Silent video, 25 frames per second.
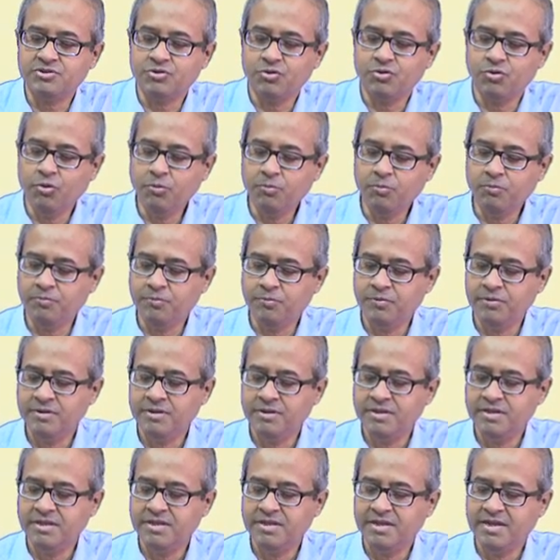slope
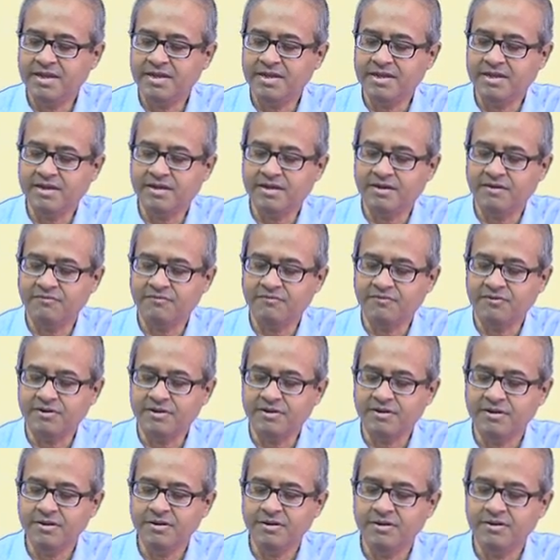AD
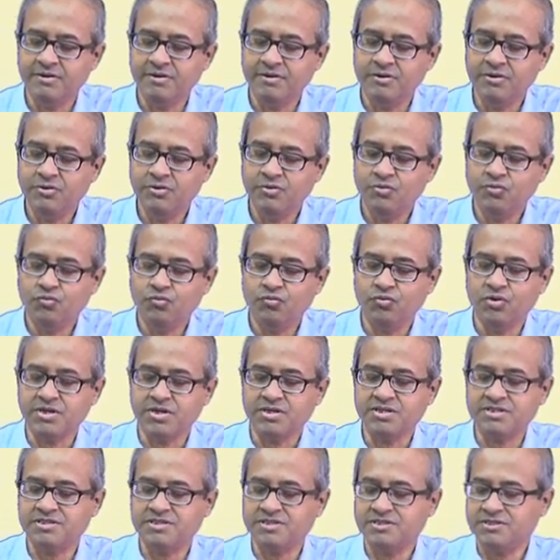converter
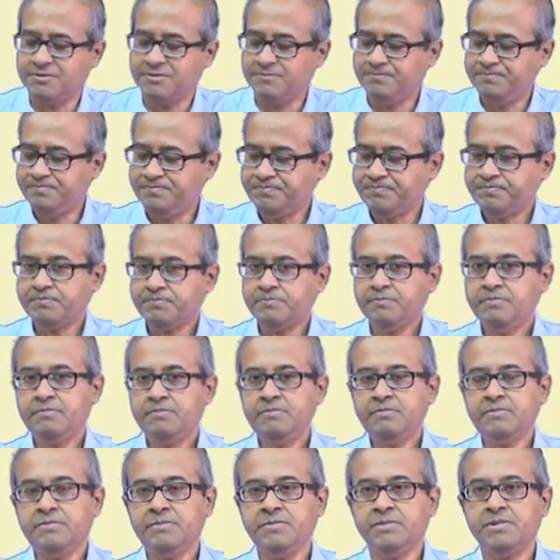works.
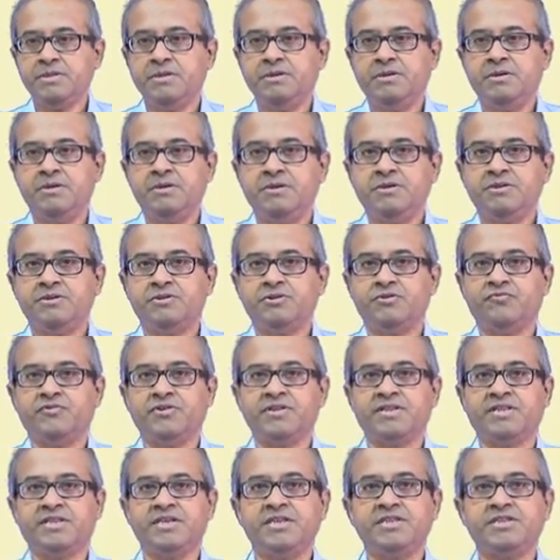So,
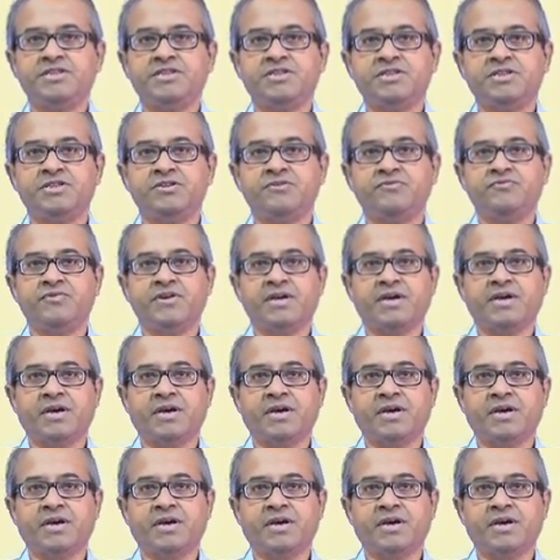with this we